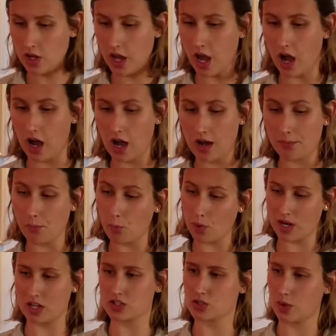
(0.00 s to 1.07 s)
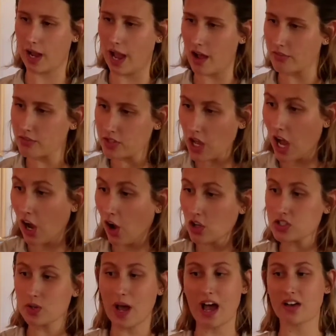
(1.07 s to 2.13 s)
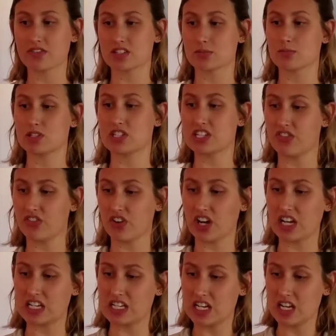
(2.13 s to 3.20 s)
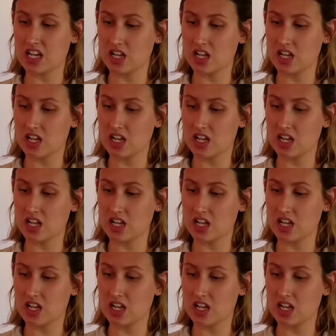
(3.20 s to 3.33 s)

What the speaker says: What else do I have? I also have some different